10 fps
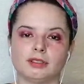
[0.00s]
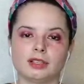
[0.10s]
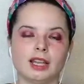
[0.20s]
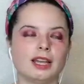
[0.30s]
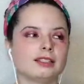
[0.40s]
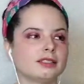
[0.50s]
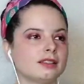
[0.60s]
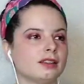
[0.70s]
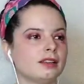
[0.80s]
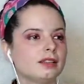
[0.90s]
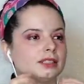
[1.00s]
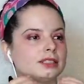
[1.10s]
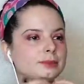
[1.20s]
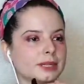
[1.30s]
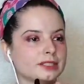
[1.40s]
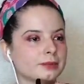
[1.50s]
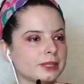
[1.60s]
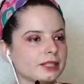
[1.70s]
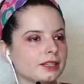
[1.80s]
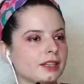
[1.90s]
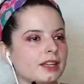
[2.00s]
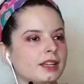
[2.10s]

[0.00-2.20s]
That specimen